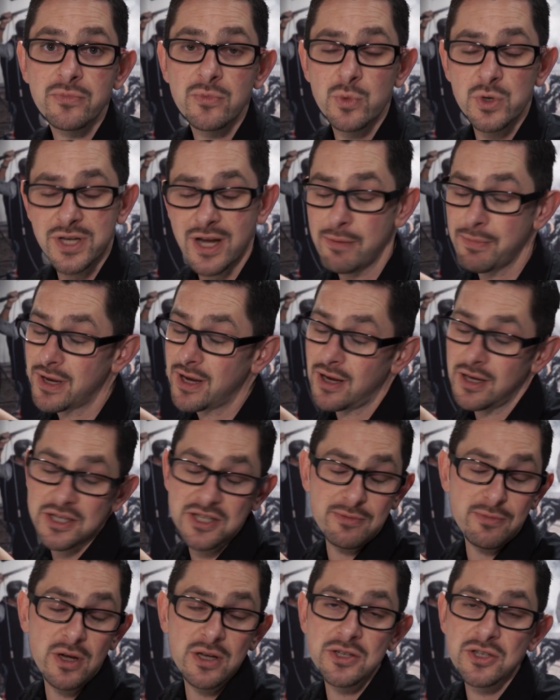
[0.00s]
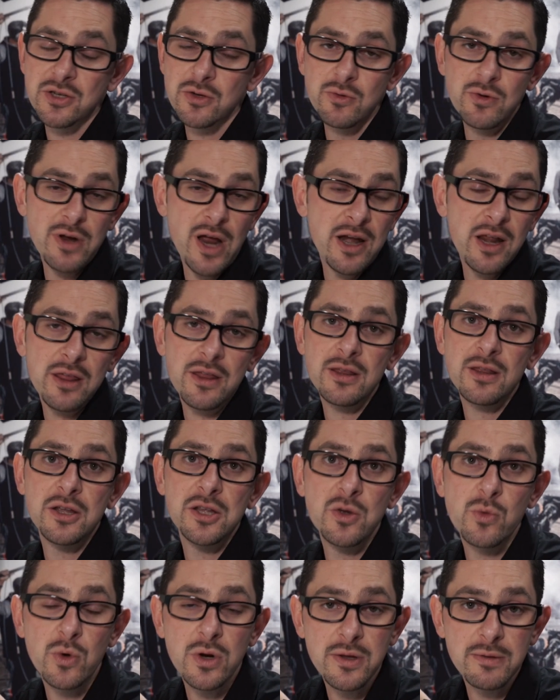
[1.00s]
which can be customized to anything
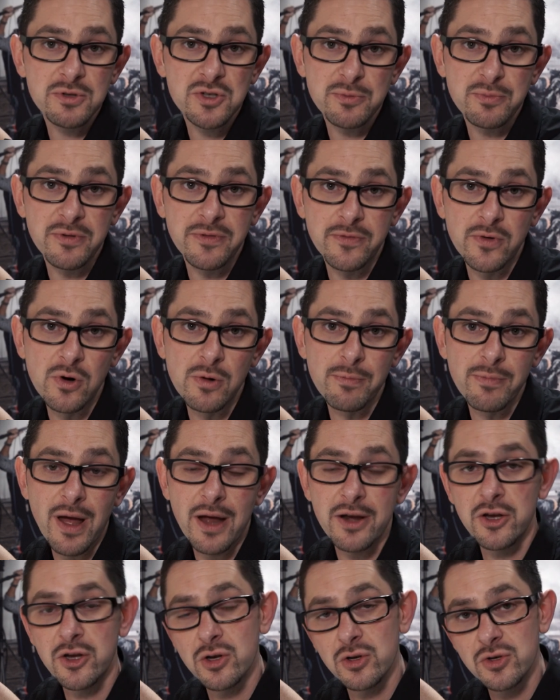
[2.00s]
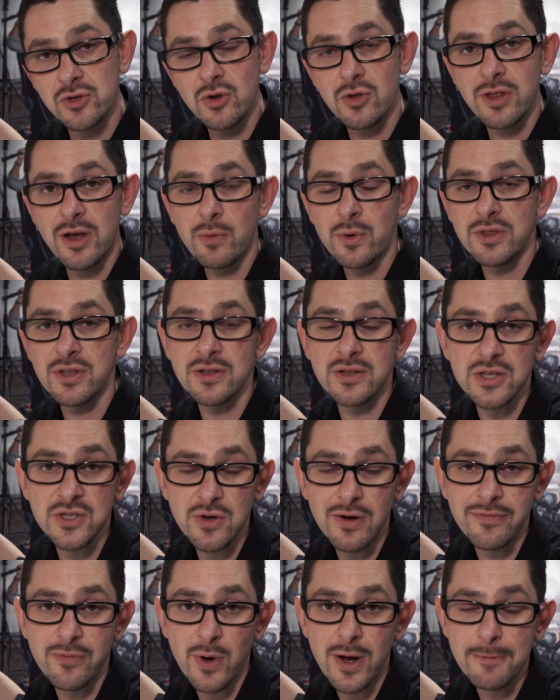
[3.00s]
that you want them to perform, and you can do that within the
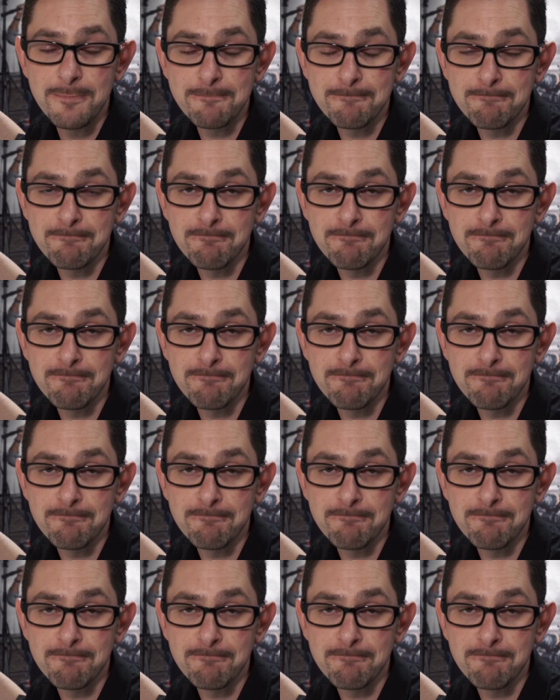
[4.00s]
software.